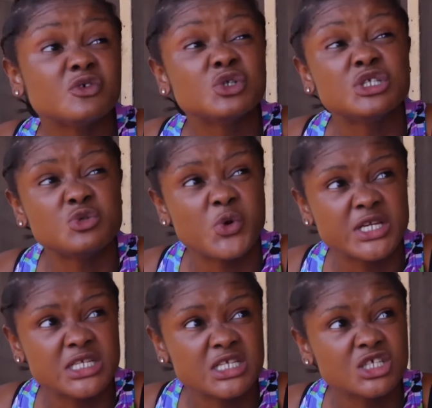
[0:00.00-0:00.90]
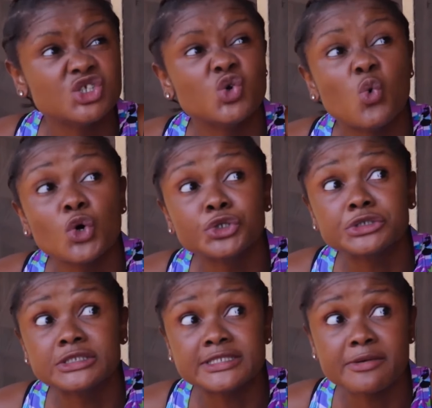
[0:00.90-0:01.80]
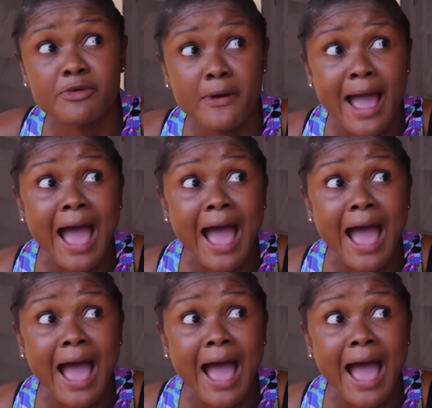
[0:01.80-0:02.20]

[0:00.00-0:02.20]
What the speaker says: food is ready, the one on the table.